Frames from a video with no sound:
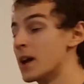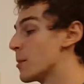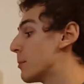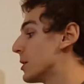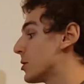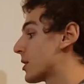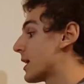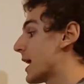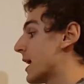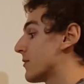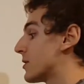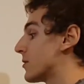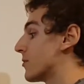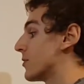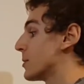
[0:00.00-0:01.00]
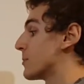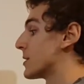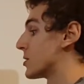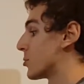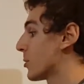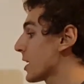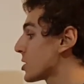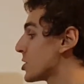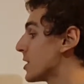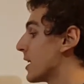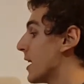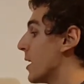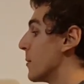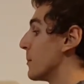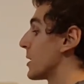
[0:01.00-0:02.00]
But you're going to have to flip the direction
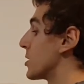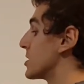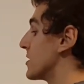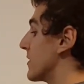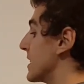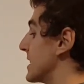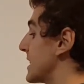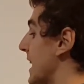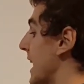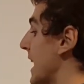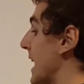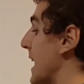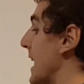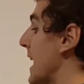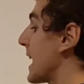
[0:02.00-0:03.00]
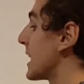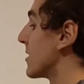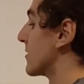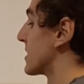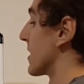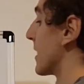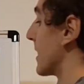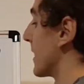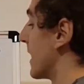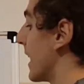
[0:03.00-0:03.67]
because of this negative sign.